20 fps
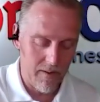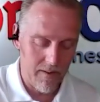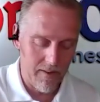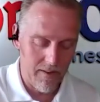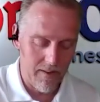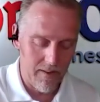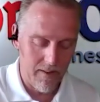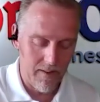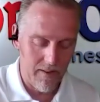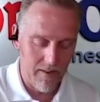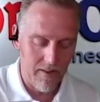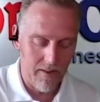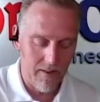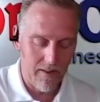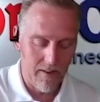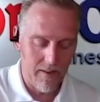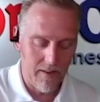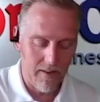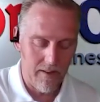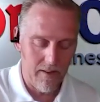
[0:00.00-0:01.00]

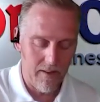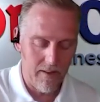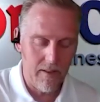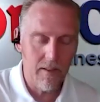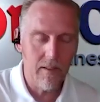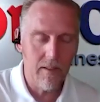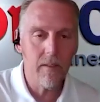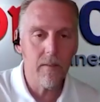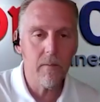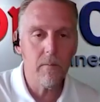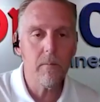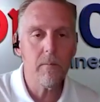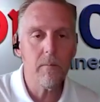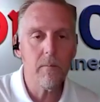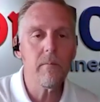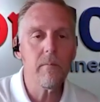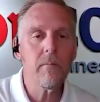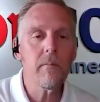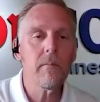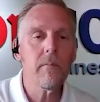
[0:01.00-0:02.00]

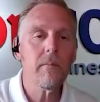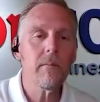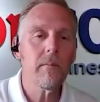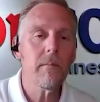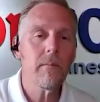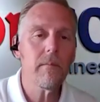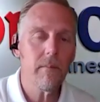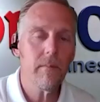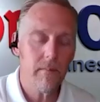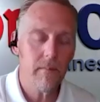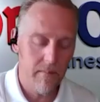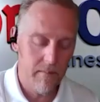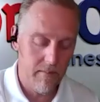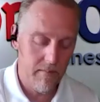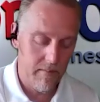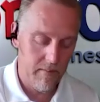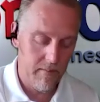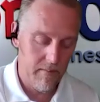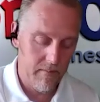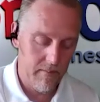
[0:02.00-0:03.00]

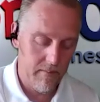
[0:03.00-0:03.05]
This person isn't speaking.